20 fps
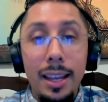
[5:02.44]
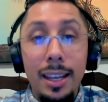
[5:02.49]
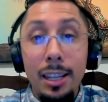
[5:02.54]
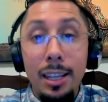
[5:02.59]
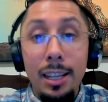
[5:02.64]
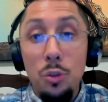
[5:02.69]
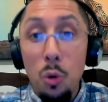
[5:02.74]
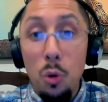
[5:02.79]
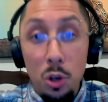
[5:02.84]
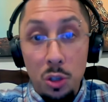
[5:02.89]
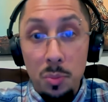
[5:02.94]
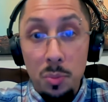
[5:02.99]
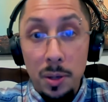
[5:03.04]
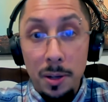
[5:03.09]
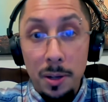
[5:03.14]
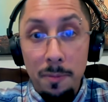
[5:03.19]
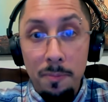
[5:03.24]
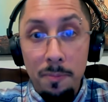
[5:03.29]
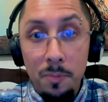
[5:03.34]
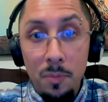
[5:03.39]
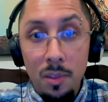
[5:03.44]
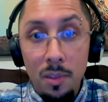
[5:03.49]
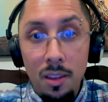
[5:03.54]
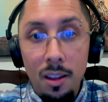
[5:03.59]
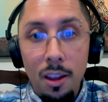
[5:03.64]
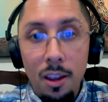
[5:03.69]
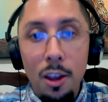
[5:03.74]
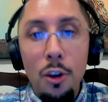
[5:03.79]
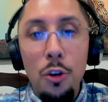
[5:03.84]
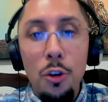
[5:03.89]
swordsman.
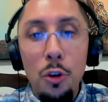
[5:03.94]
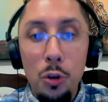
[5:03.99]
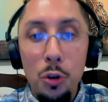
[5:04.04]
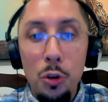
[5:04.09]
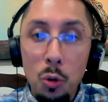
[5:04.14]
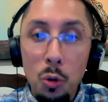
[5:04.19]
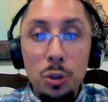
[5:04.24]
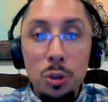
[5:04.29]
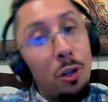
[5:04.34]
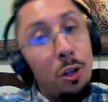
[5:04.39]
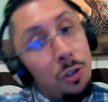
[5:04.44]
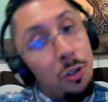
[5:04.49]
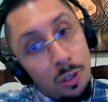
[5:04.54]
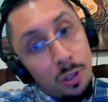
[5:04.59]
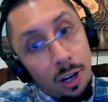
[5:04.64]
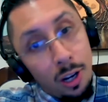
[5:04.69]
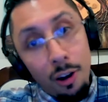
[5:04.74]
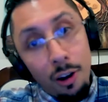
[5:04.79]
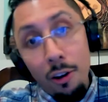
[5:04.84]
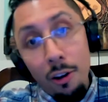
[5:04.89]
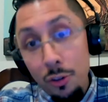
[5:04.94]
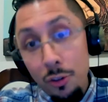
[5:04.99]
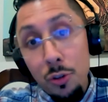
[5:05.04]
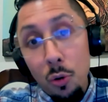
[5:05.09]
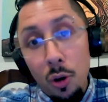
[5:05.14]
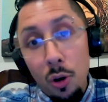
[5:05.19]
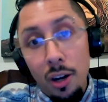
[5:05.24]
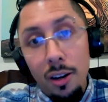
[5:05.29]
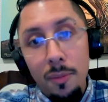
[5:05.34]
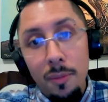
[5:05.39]
Your tools are the
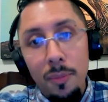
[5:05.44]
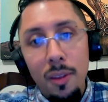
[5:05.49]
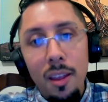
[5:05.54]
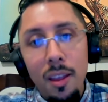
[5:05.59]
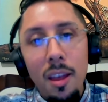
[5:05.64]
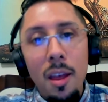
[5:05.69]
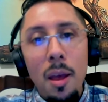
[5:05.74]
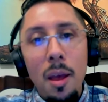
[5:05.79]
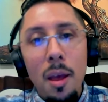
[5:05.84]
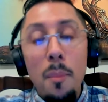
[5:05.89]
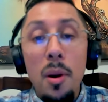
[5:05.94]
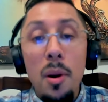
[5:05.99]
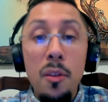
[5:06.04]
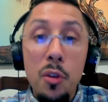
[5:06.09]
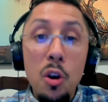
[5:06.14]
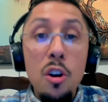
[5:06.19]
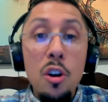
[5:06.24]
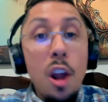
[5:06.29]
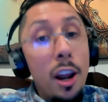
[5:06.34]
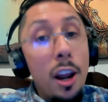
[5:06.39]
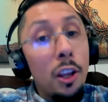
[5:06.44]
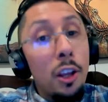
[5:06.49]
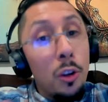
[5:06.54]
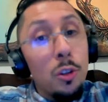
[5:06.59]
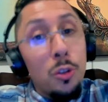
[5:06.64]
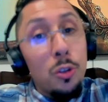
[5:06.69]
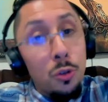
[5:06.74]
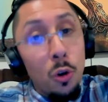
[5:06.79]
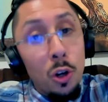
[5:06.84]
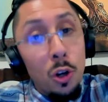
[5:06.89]
sword, but if you're not a good
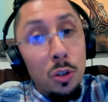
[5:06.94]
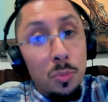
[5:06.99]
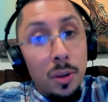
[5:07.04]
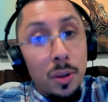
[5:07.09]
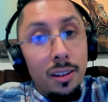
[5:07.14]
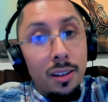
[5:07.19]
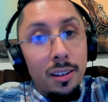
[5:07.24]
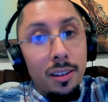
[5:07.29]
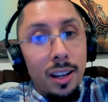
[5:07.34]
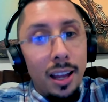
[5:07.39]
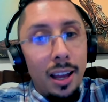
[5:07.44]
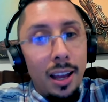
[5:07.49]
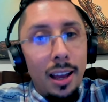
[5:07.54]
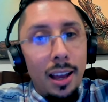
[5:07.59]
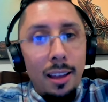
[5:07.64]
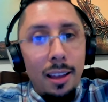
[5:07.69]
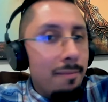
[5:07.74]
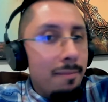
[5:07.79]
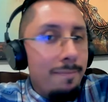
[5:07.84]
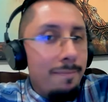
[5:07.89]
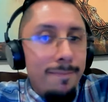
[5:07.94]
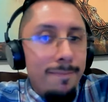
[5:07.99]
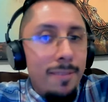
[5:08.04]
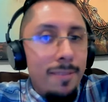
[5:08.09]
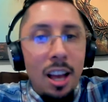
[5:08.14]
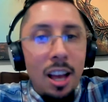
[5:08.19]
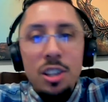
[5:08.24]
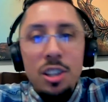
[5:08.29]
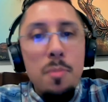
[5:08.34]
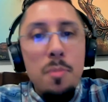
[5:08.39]
swordsman,
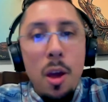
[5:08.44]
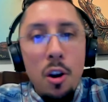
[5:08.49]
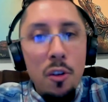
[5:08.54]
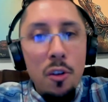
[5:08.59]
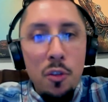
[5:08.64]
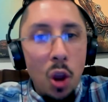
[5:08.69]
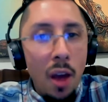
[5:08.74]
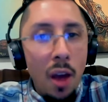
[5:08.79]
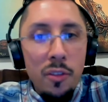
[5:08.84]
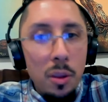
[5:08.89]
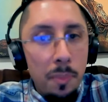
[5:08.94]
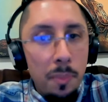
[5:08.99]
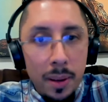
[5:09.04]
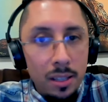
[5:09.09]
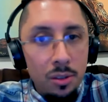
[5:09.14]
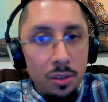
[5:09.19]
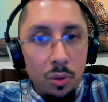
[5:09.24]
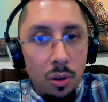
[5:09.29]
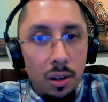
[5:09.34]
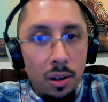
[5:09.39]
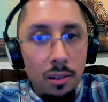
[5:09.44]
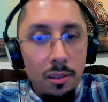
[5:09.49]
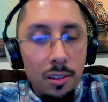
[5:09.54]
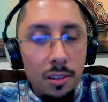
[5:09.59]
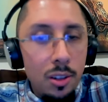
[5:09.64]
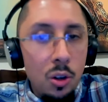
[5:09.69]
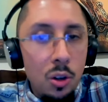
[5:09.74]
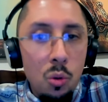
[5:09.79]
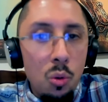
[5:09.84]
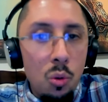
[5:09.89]
doesn't matter if you have the best sword,
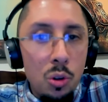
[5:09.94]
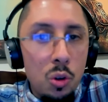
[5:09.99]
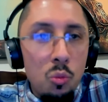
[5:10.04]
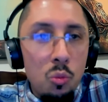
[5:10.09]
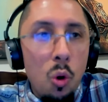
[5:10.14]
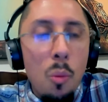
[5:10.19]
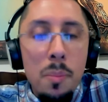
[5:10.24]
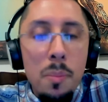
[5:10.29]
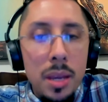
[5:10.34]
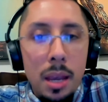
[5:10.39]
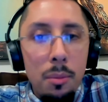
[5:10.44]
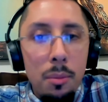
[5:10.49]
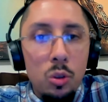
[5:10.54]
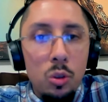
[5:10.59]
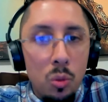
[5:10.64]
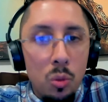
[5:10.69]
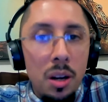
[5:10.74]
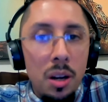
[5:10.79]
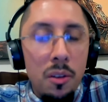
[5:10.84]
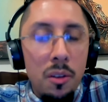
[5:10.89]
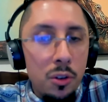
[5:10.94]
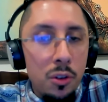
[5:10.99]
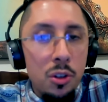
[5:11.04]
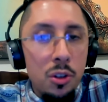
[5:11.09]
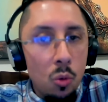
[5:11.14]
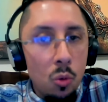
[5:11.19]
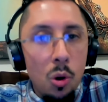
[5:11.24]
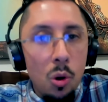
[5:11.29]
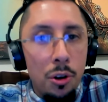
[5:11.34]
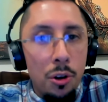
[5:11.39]
you won't be able to be an efficient
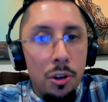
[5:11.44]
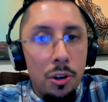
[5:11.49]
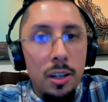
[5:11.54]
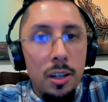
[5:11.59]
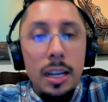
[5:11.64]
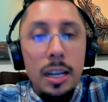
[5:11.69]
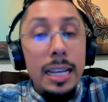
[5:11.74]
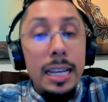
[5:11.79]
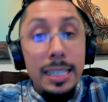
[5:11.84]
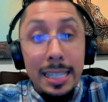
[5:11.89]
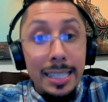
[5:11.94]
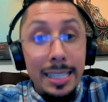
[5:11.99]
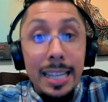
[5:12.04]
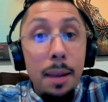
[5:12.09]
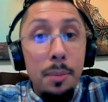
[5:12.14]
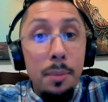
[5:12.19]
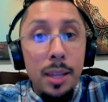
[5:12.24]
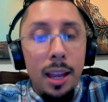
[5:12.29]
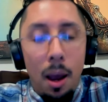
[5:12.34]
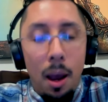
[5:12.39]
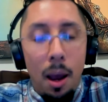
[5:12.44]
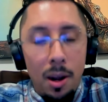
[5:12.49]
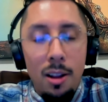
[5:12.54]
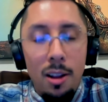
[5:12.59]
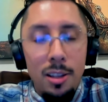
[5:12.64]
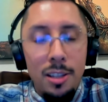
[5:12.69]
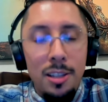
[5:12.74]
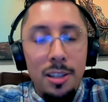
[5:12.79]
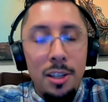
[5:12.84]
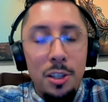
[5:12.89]
warrior. It's the same thing. I mean,
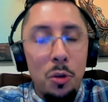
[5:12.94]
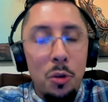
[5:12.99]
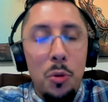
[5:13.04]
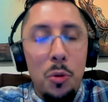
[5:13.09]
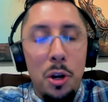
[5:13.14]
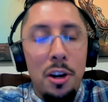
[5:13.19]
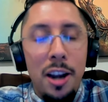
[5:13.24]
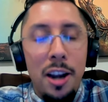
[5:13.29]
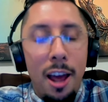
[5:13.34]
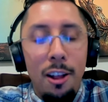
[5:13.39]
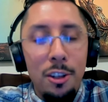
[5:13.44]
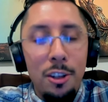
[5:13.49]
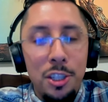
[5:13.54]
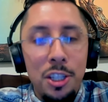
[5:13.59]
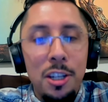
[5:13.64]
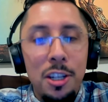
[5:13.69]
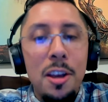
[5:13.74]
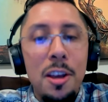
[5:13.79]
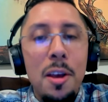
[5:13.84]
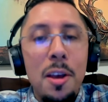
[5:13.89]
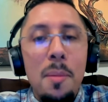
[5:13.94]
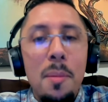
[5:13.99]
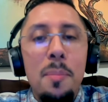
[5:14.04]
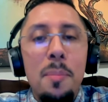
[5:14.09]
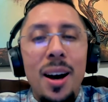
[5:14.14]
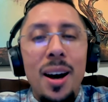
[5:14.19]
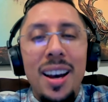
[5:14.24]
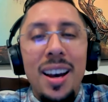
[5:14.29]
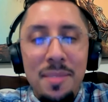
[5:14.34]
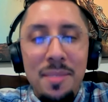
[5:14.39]
it's a weird analogy,
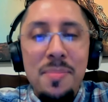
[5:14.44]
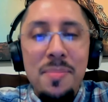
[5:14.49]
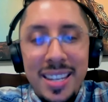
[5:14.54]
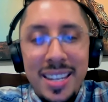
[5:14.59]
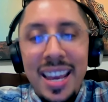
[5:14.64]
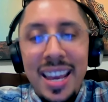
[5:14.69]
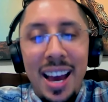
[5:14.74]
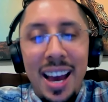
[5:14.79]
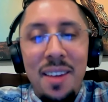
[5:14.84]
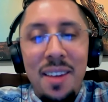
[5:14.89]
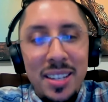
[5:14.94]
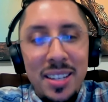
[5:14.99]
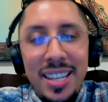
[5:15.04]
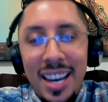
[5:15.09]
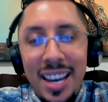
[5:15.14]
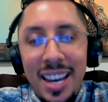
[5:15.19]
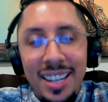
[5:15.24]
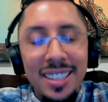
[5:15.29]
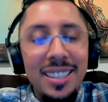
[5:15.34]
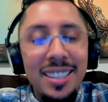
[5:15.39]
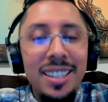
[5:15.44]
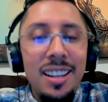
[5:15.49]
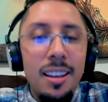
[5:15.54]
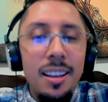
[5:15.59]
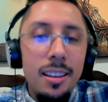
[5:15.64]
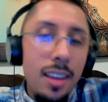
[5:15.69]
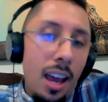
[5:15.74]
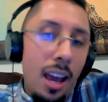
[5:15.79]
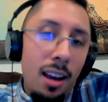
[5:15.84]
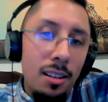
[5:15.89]
but yeah, I mean,
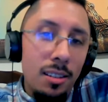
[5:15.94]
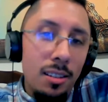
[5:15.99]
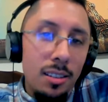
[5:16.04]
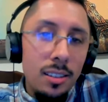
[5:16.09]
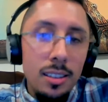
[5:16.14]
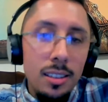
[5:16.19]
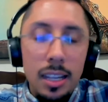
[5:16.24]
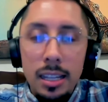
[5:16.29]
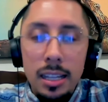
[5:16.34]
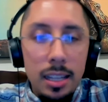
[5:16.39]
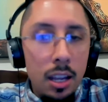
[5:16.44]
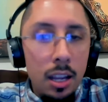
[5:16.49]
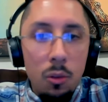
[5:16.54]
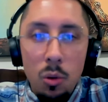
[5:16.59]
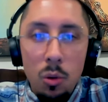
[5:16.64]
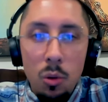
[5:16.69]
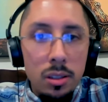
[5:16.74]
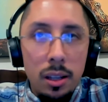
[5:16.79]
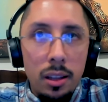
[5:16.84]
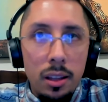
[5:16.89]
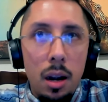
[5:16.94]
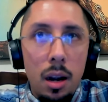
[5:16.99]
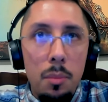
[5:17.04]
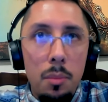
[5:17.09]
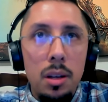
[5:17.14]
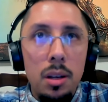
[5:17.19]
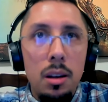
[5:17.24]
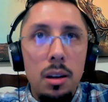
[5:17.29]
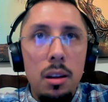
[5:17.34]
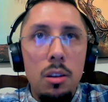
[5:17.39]
yeah, it works like that. I
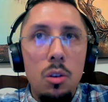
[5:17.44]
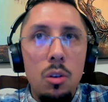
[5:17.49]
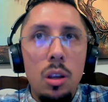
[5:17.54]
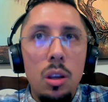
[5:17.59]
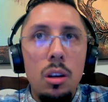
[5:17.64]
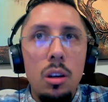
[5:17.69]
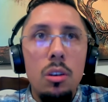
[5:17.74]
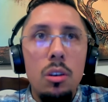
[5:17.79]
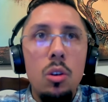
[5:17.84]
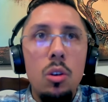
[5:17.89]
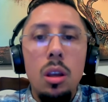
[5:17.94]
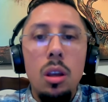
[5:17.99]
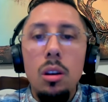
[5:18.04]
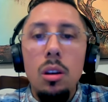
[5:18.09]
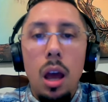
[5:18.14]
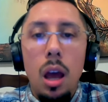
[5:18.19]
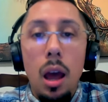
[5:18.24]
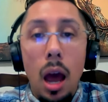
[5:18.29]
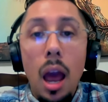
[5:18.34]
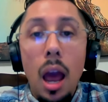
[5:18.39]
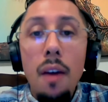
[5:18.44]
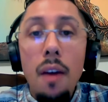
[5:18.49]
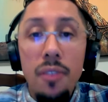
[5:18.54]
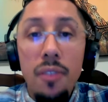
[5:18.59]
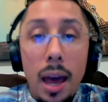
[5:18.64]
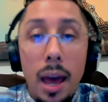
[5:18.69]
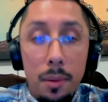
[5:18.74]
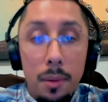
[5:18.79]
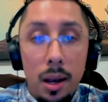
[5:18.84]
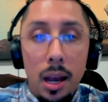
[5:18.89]
mean, you can. I
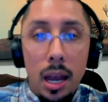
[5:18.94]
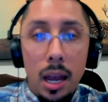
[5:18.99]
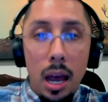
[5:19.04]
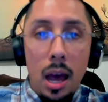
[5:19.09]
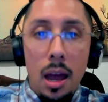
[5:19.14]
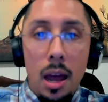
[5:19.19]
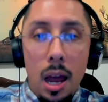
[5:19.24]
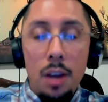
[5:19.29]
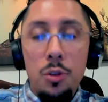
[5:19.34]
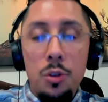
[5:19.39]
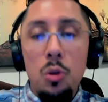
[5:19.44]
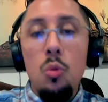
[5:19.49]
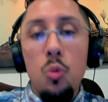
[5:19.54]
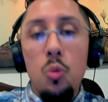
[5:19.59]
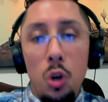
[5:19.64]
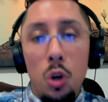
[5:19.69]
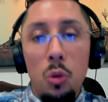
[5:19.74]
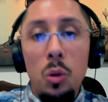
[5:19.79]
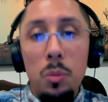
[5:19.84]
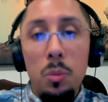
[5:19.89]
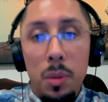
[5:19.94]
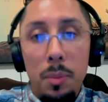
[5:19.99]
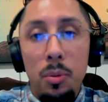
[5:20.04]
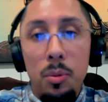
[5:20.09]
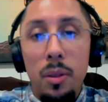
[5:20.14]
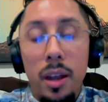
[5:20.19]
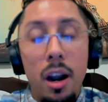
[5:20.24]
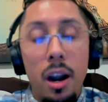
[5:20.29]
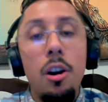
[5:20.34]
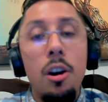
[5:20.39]
actually work with people
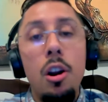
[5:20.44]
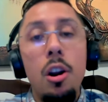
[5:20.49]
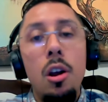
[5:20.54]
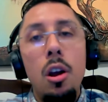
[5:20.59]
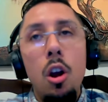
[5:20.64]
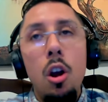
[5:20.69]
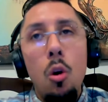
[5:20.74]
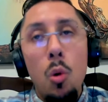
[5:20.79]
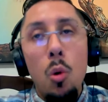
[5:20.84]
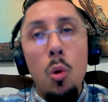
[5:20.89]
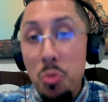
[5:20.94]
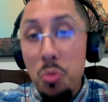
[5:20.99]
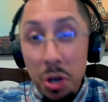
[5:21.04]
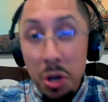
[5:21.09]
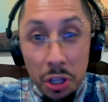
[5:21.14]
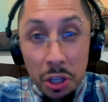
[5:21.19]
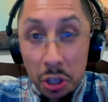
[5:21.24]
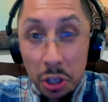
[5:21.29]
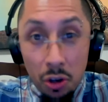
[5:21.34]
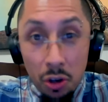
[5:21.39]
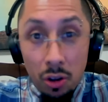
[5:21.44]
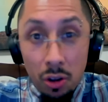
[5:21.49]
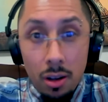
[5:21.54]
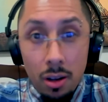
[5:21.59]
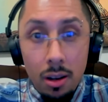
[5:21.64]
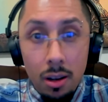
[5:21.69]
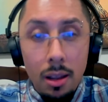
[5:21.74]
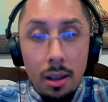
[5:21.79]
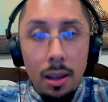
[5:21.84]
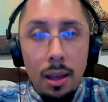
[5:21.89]
that were really good
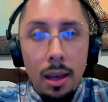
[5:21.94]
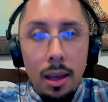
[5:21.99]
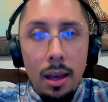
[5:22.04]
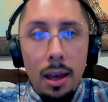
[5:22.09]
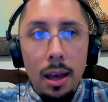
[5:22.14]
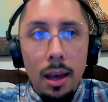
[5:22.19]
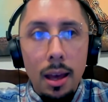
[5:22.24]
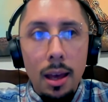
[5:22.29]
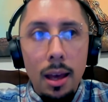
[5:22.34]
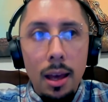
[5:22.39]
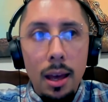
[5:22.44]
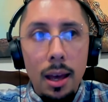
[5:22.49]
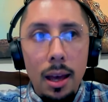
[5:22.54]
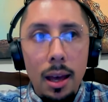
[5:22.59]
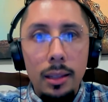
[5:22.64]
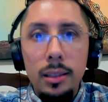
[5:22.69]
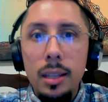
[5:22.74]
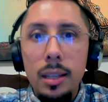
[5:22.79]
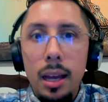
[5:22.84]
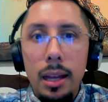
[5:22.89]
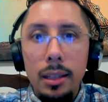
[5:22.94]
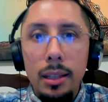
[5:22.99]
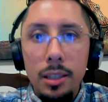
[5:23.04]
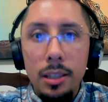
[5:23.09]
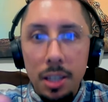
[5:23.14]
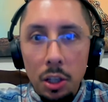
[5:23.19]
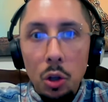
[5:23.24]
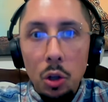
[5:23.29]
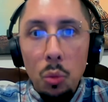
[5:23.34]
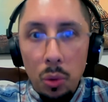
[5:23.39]
at
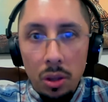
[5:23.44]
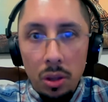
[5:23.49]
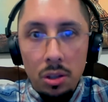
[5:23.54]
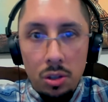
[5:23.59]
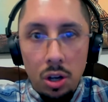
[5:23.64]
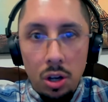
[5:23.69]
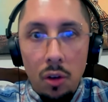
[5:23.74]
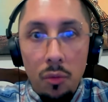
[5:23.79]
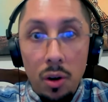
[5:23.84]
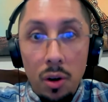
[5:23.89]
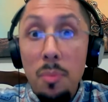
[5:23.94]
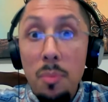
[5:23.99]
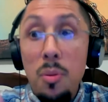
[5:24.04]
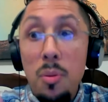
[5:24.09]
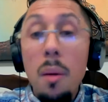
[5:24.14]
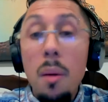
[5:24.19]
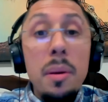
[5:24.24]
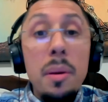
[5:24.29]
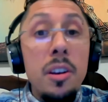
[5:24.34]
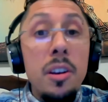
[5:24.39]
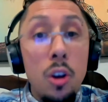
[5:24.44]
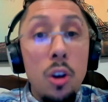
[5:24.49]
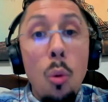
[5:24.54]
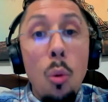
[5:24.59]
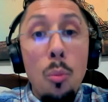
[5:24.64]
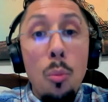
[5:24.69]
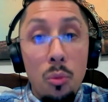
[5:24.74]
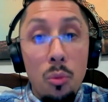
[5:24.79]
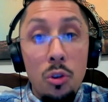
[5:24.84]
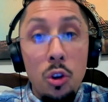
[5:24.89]
dealing with the software, that probably even
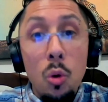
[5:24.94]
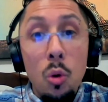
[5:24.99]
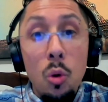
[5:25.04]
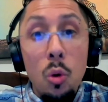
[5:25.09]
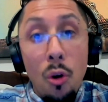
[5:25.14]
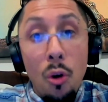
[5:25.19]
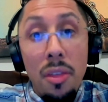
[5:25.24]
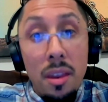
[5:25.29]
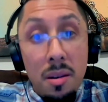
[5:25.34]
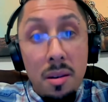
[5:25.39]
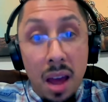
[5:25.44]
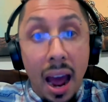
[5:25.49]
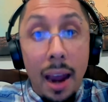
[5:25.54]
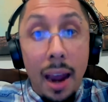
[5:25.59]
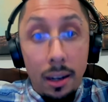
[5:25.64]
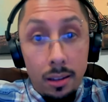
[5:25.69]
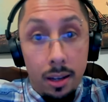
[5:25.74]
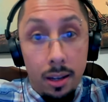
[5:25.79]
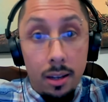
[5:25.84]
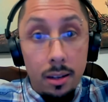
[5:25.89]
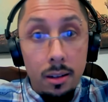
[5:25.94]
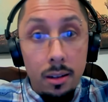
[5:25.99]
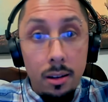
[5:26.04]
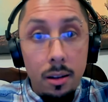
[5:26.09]
knew more than I did.